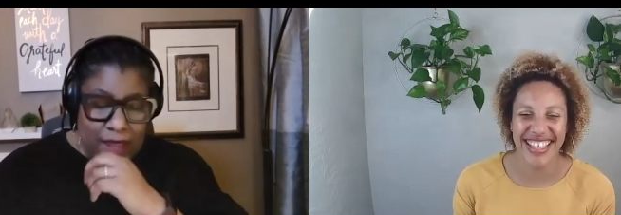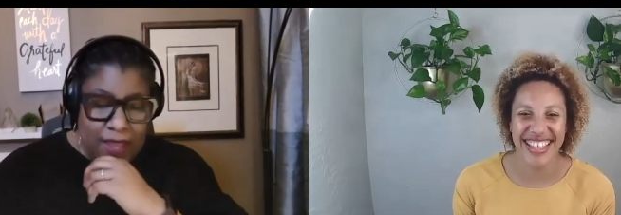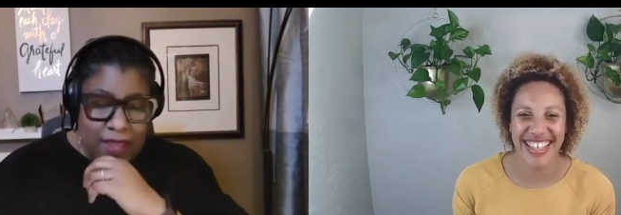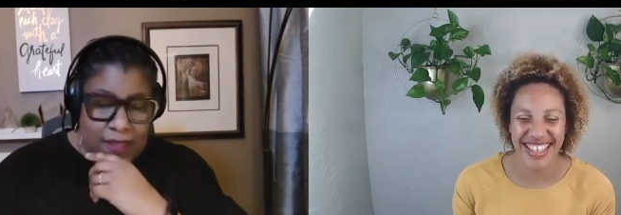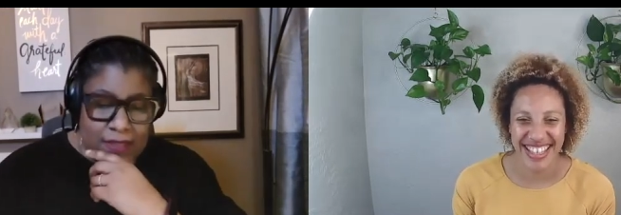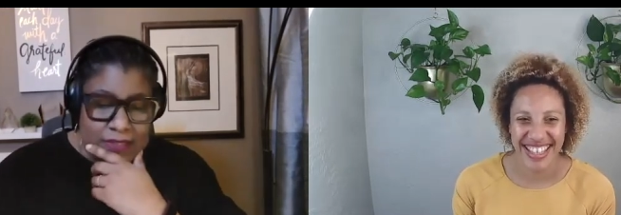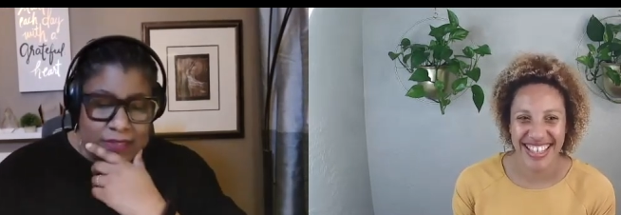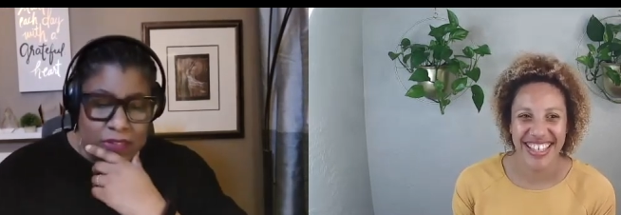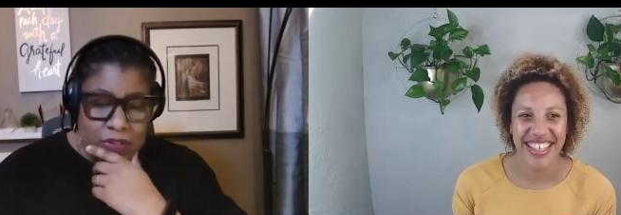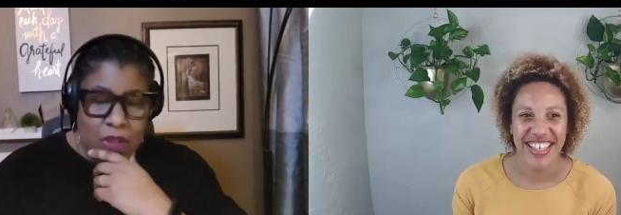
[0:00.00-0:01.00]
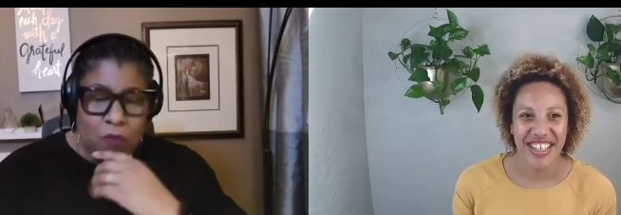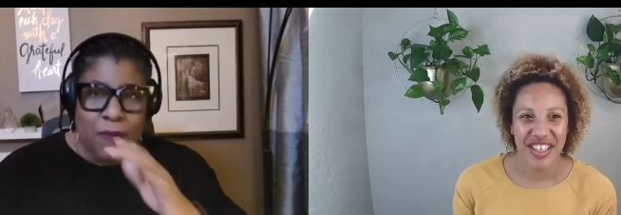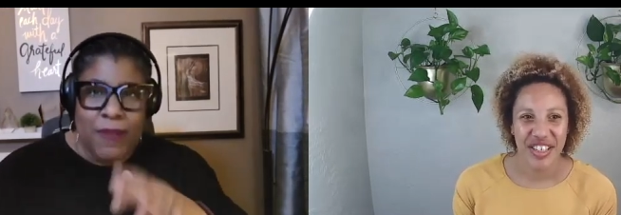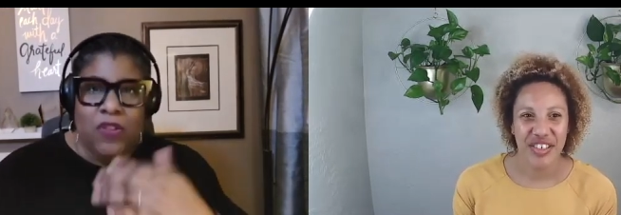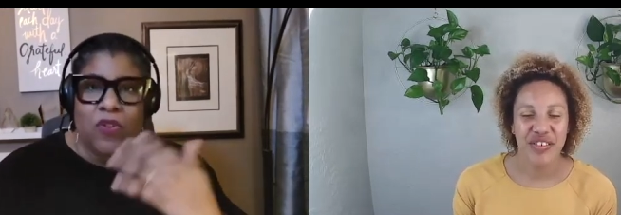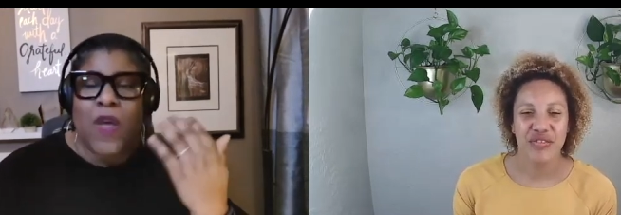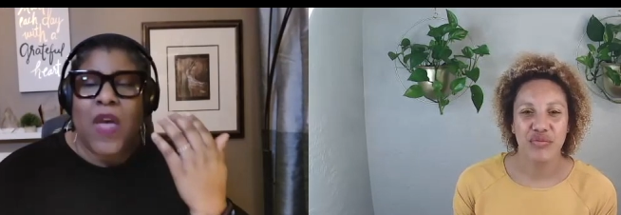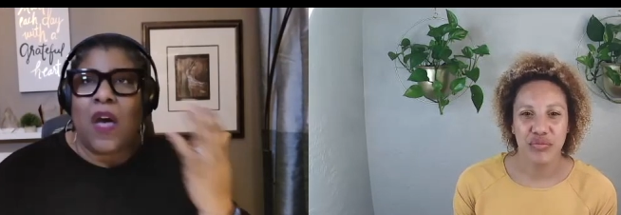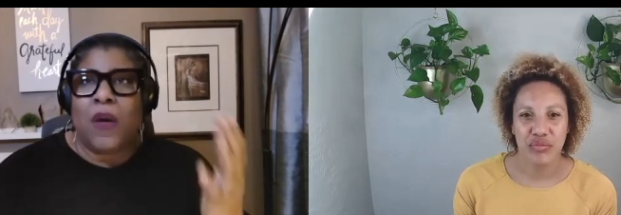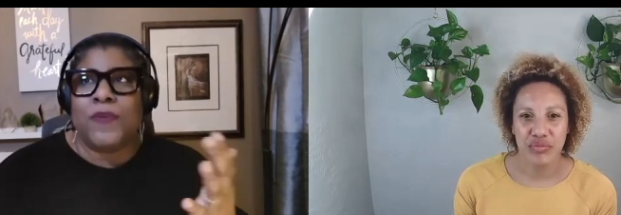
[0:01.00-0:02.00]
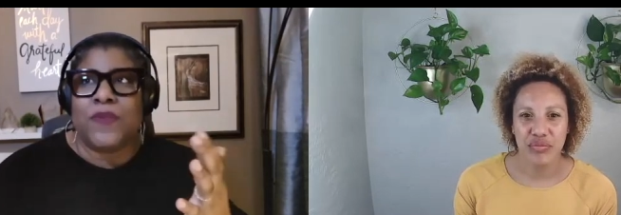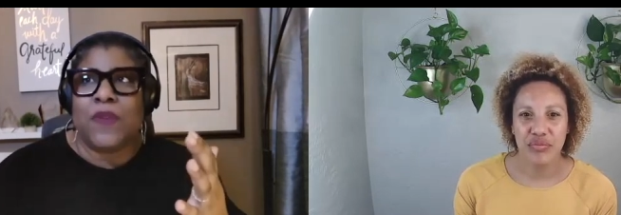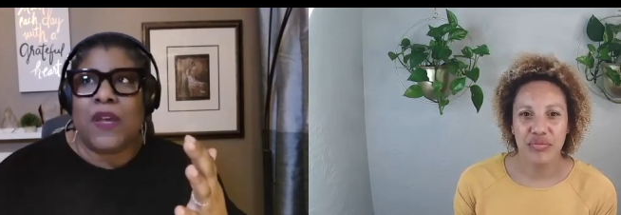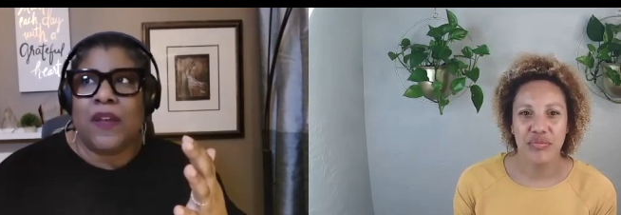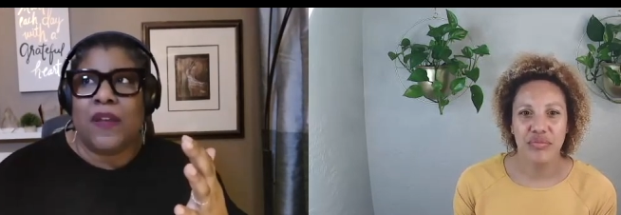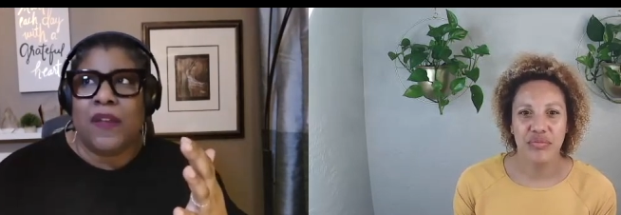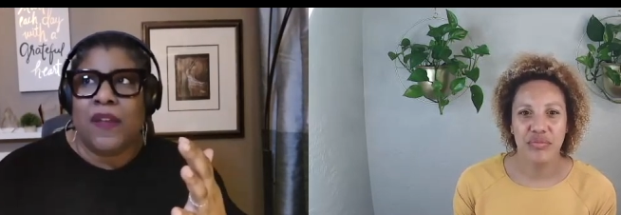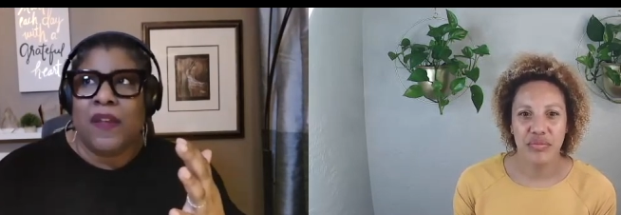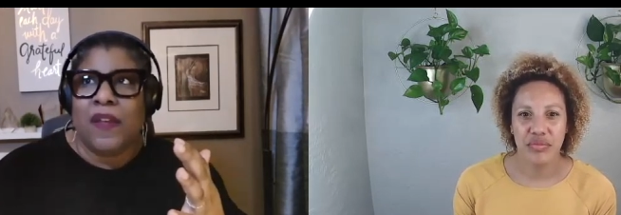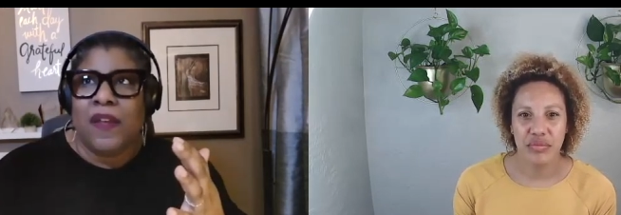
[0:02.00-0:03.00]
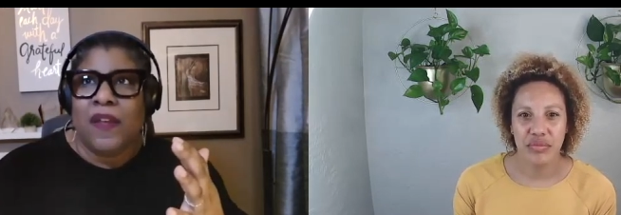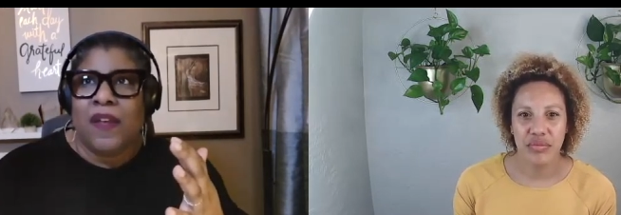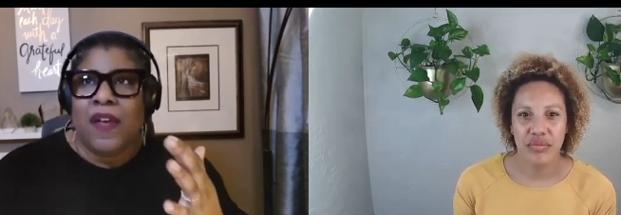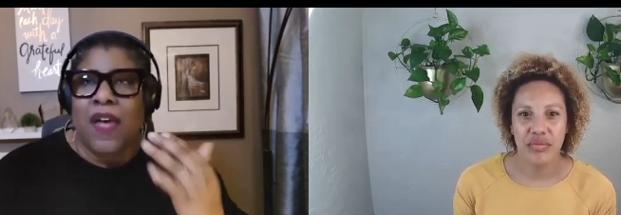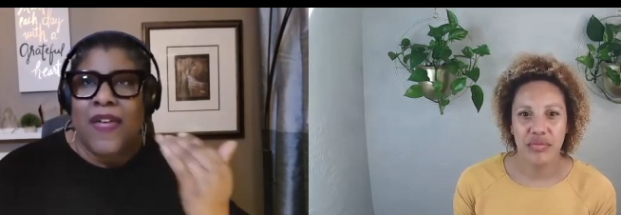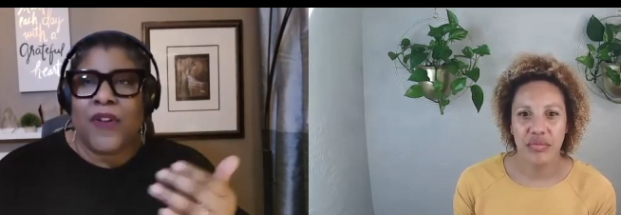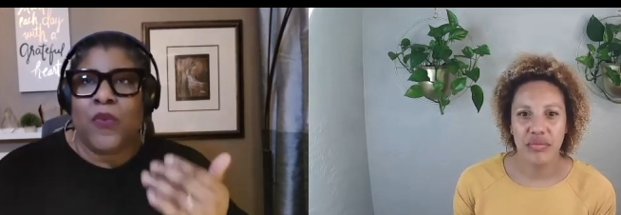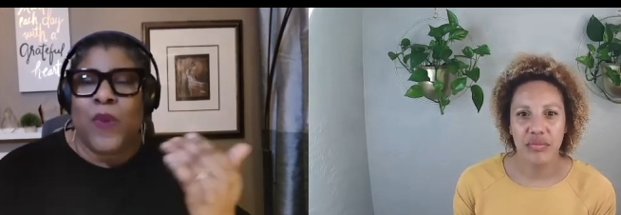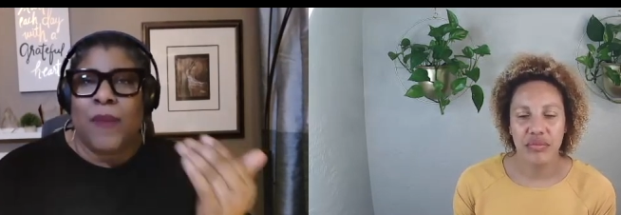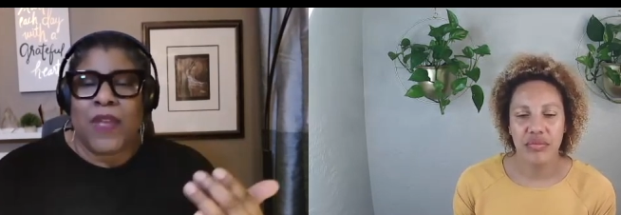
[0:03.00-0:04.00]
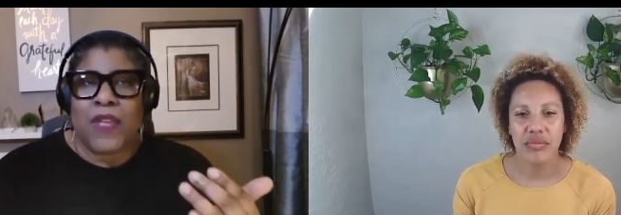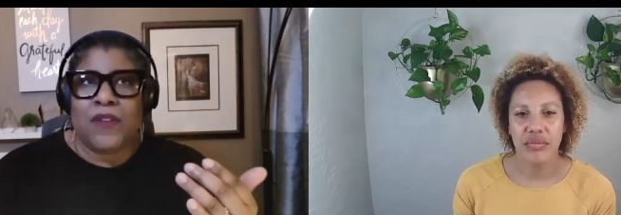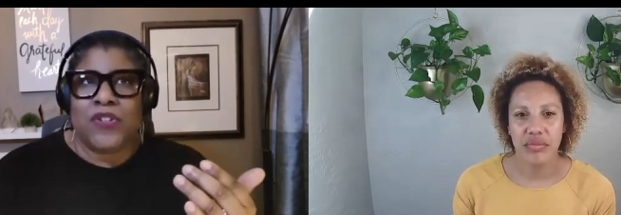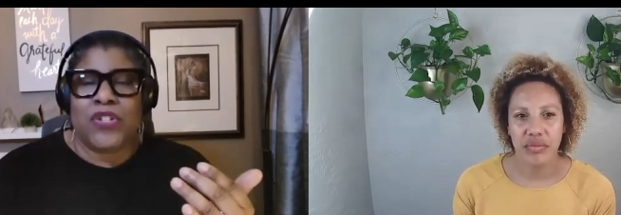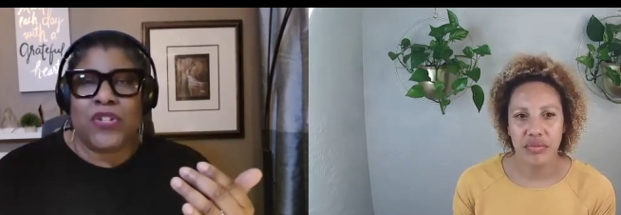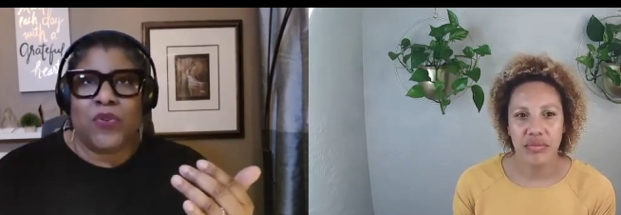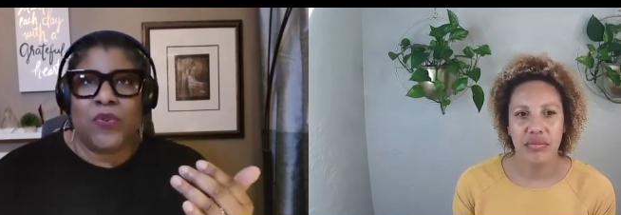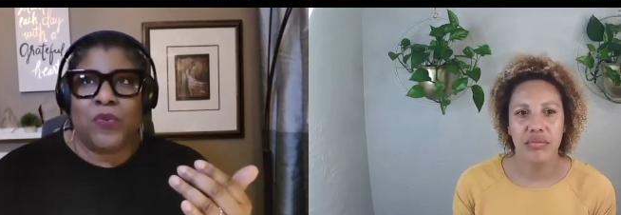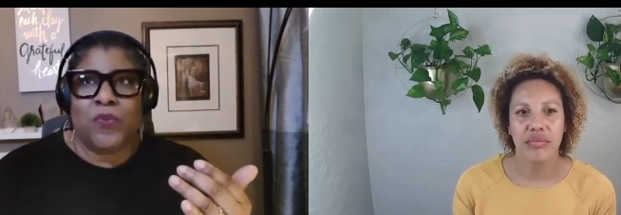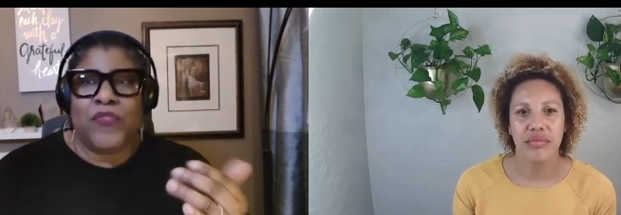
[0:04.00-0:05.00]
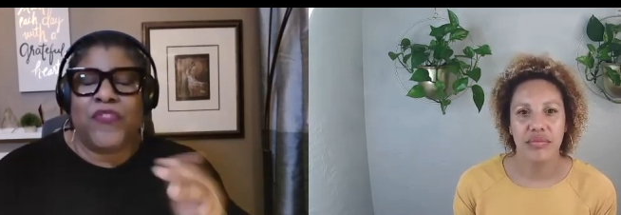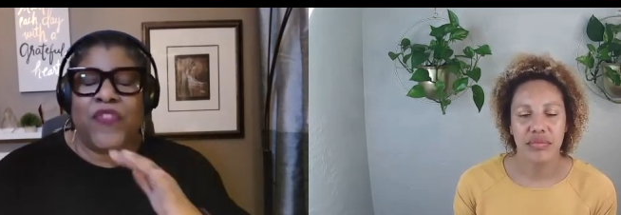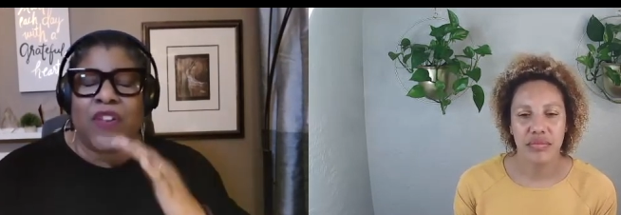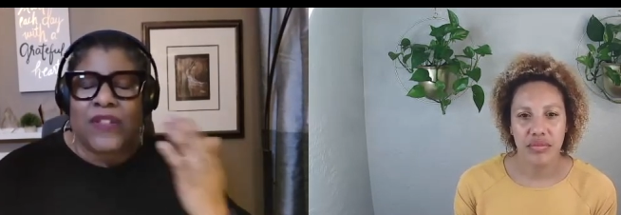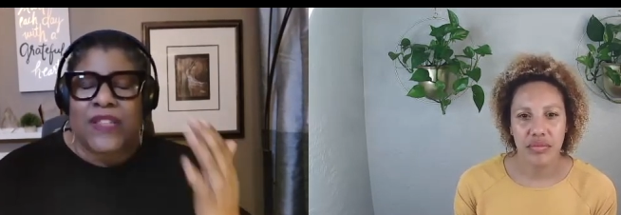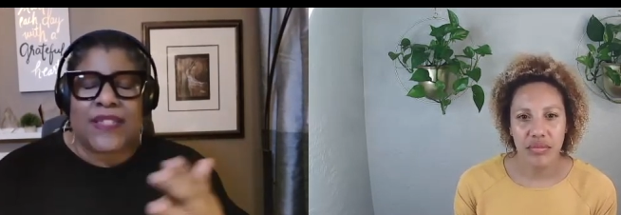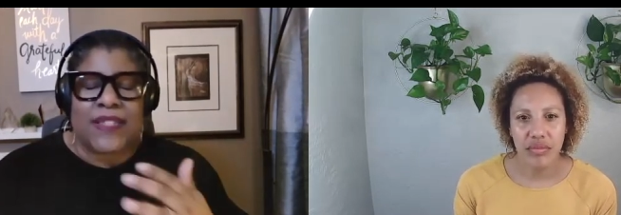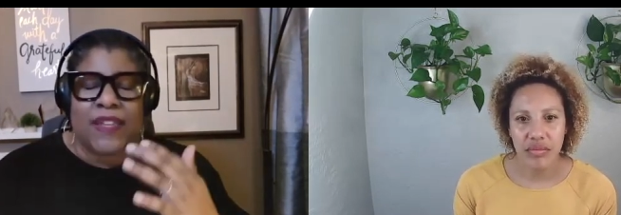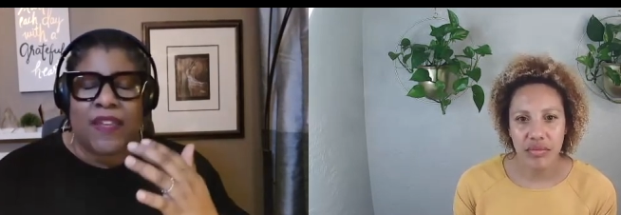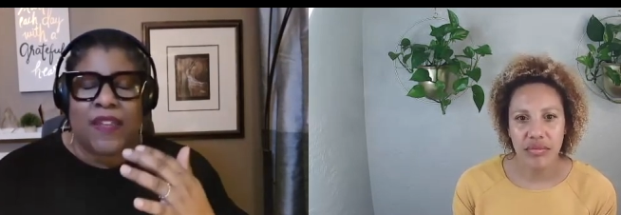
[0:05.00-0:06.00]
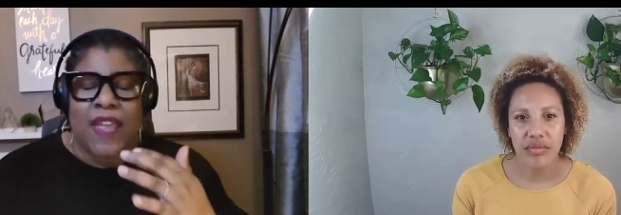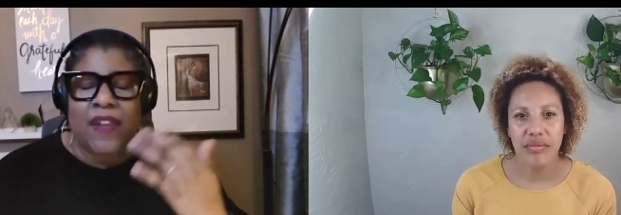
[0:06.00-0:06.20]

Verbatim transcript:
Speaker 1: as, you know, a woman who helps other women to fearlessly and